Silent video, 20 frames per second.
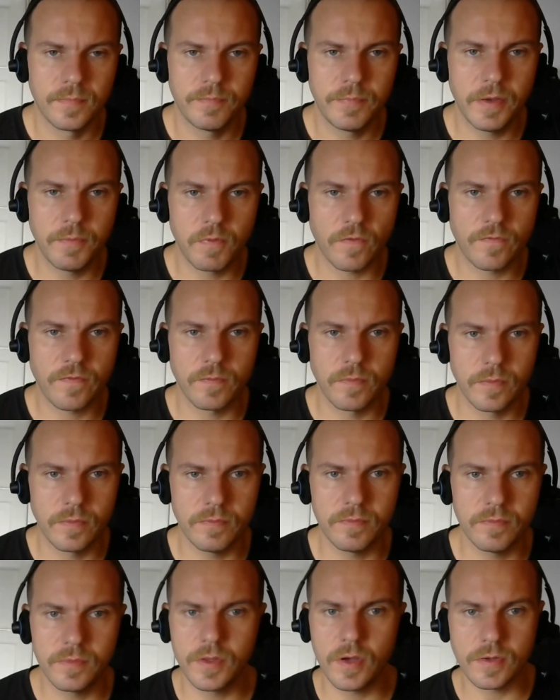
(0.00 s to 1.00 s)
people
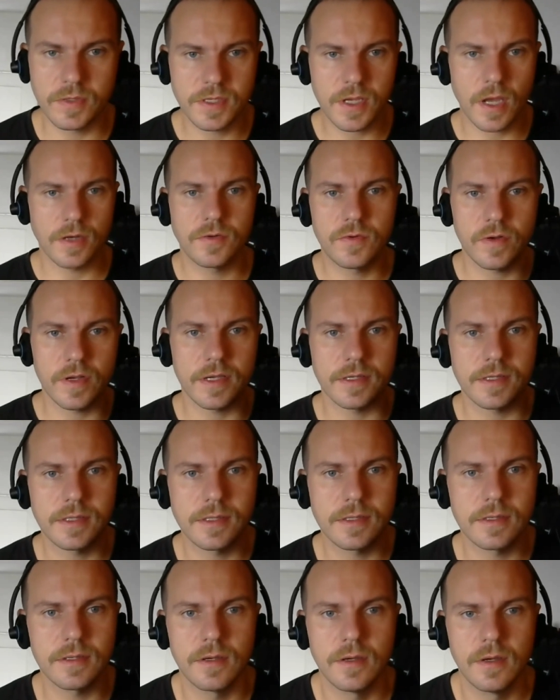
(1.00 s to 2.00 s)
from those
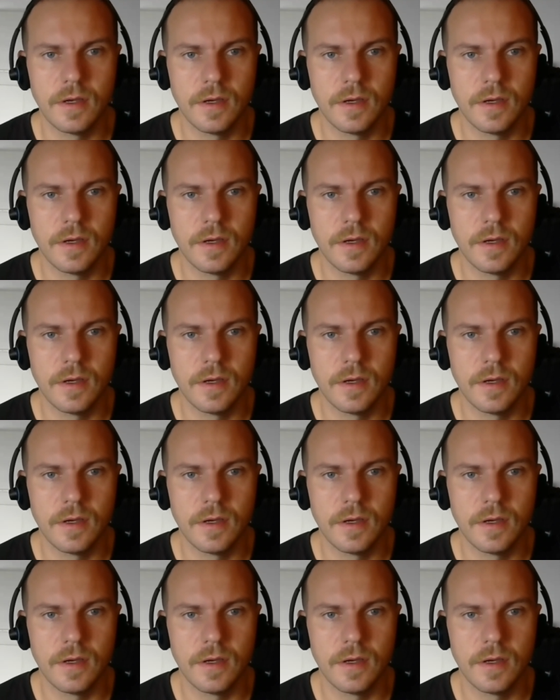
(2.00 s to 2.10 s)
countries